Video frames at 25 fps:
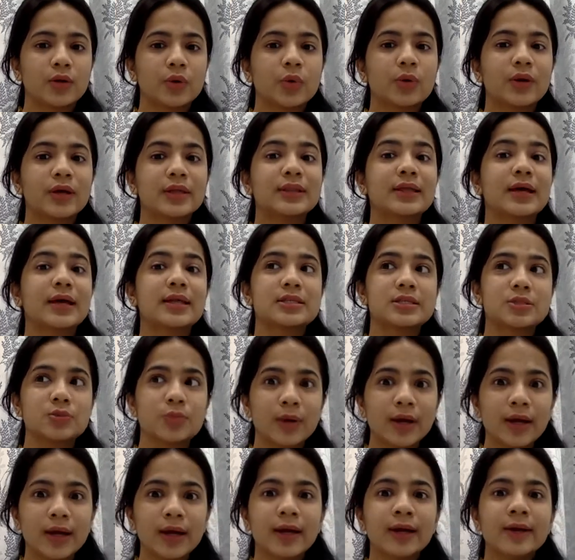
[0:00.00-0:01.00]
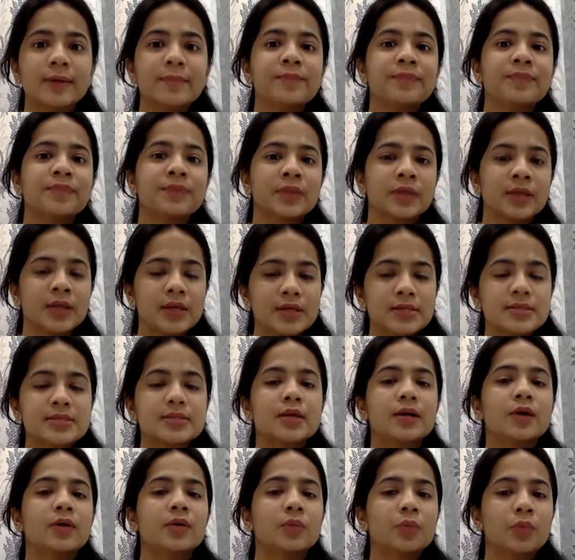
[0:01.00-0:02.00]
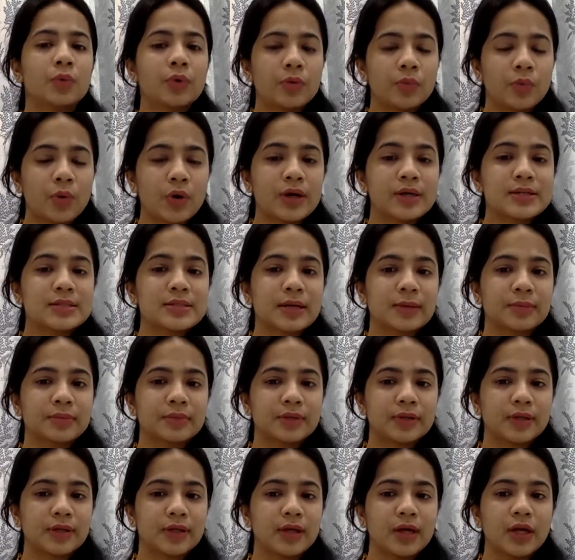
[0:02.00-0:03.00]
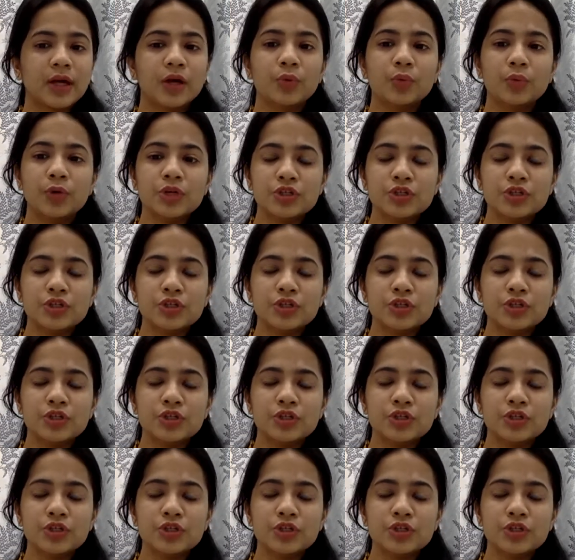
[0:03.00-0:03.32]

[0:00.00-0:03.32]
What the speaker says: Okay, that's why he's want something. We